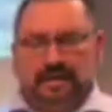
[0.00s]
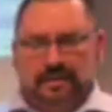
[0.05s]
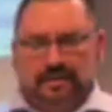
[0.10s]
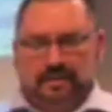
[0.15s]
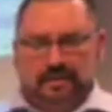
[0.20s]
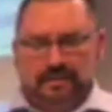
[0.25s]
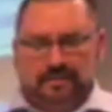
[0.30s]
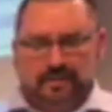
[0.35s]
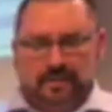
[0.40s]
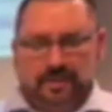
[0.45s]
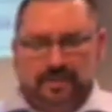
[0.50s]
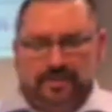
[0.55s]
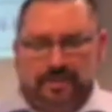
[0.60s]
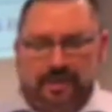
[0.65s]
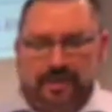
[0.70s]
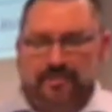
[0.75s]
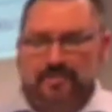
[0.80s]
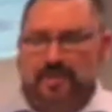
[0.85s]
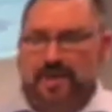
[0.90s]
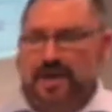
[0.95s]
And when you
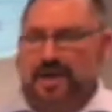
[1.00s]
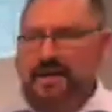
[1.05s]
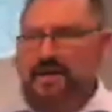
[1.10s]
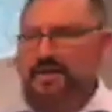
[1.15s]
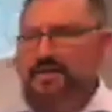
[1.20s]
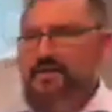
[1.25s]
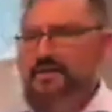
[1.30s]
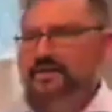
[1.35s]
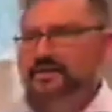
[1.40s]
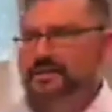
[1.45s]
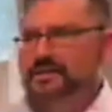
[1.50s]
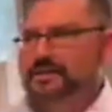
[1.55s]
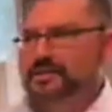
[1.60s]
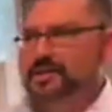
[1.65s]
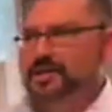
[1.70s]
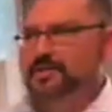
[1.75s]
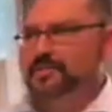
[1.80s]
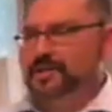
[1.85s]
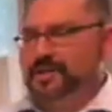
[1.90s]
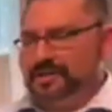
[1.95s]
think about it,
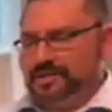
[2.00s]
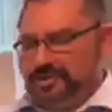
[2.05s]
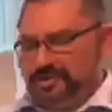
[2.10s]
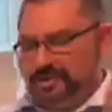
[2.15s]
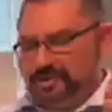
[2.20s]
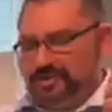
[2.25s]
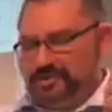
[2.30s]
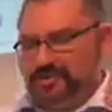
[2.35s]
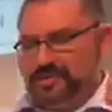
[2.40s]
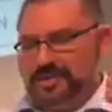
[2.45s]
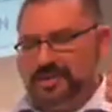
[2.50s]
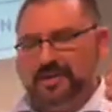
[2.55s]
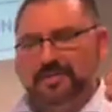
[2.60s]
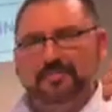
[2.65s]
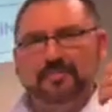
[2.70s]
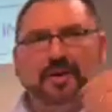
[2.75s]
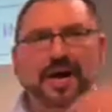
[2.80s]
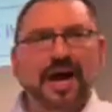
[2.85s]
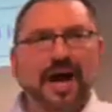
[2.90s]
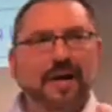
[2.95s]
coming to
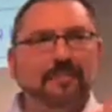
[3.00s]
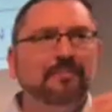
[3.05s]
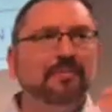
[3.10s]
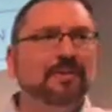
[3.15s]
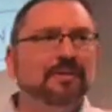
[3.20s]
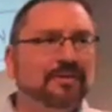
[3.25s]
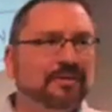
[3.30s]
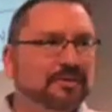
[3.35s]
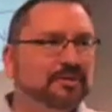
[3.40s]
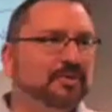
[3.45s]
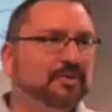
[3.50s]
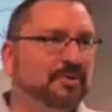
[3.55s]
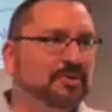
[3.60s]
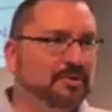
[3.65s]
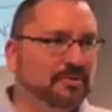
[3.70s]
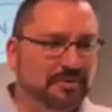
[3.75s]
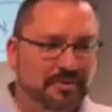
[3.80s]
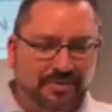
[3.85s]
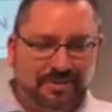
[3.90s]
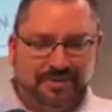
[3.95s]
unpopular
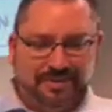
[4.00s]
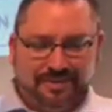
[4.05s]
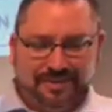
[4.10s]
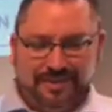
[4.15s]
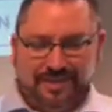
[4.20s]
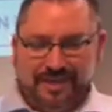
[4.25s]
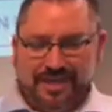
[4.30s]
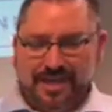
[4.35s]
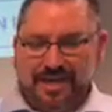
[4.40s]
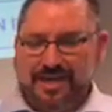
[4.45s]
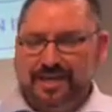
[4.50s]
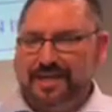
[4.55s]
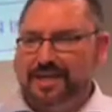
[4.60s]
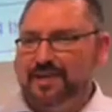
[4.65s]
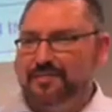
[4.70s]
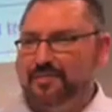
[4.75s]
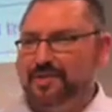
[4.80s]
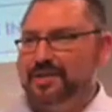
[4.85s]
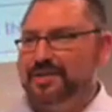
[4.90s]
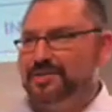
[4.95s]
truths
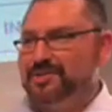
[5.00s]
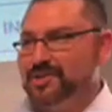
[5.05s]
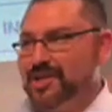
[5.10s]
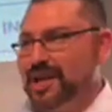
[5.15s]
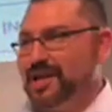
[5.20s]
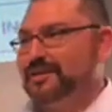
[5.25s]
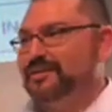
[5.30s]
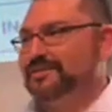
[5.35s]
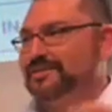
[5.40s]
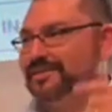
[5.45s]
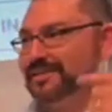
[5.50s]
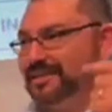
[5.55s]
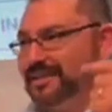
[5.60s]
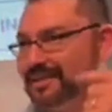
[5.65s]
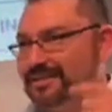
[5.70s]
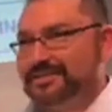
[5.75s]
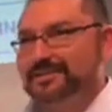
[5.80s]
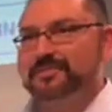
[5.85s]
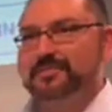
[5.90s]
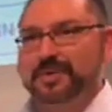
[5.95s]
can be a
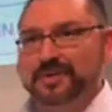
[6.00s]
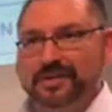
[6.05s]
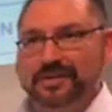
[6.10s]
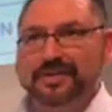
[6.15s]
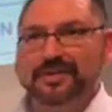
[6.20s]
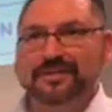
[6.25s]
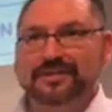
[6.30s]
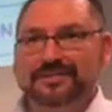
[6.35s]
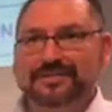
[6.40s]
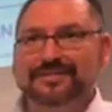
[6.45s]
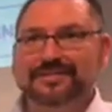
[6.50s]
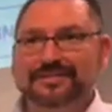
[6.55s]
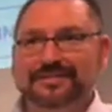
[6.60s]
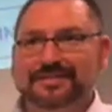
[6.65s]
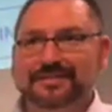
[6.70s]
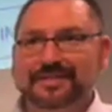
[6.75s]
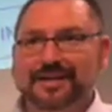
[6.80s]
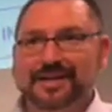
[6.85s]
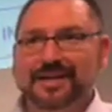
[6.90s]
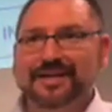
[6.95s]
challenging experience,
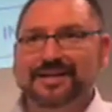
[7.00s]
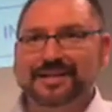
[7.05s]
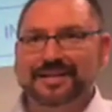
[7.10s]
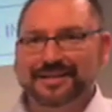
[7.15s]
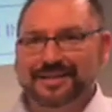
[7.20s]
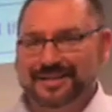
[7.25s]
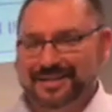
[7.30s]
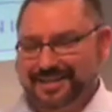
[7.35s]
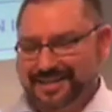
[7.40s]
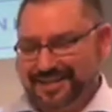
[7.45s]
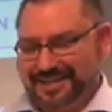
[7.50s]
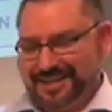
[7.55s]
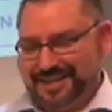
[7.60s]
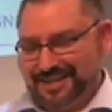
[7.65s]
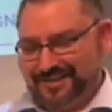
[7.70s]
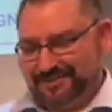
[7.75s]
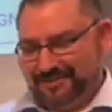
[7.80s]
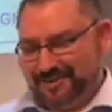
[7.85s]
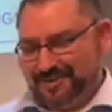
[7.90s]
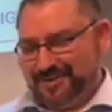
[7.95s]
right?
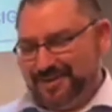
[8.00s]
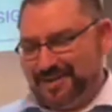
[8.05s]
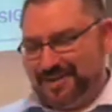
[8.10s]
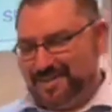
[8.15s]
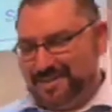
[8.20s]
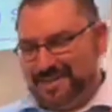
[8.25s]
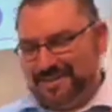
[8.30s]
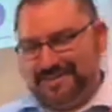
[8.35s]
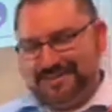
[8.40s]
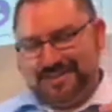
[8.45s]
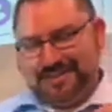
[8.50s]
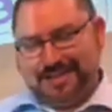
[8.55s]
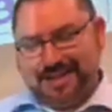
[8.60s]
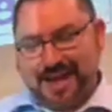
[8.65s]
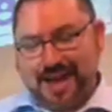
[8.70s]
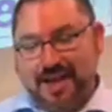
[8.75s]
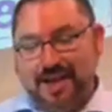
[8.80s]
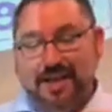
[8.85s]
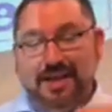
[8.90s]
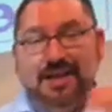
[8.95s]
Get a few amens on
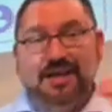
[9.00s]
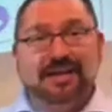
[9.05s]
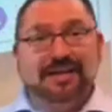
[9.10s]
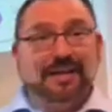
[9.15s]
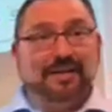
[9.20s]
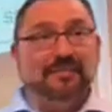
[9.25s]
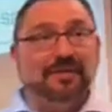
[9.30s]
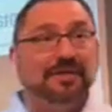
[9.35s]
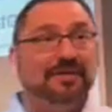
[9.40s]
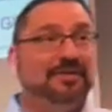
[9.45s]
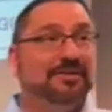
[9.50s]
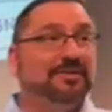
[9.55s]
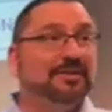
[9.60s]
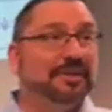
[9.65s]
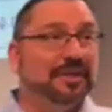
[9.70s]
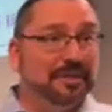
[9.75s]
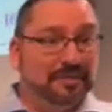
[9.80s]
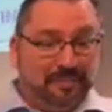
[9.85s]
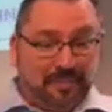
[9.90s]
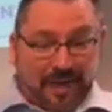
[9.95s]
that. Coming
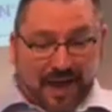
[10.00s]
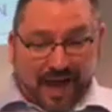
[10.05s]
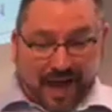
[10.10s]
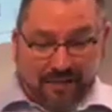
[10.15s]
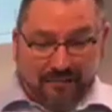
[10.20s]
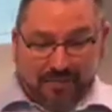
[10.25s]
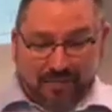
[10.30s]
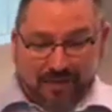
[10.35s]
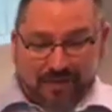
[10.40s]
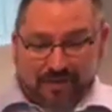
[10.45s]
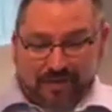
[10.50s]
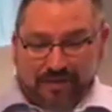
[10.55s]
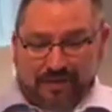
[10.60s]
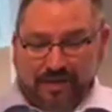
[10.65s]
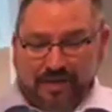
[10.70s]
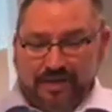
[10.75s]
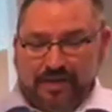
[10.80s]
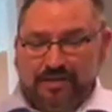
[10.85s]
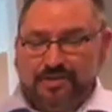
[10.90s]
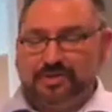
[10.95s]
to an unpopular
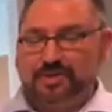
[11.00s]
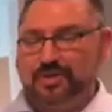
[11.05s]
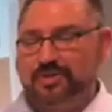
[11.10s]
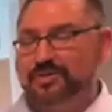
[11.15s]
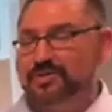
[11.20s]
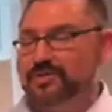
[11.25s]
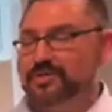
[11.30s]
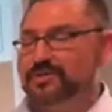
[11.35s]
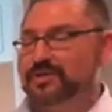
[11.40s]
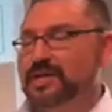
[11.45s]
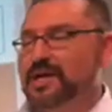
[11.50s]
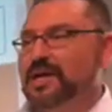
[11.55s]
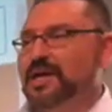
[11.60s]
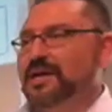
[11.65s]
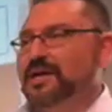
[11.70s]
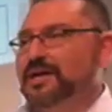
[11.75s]
truth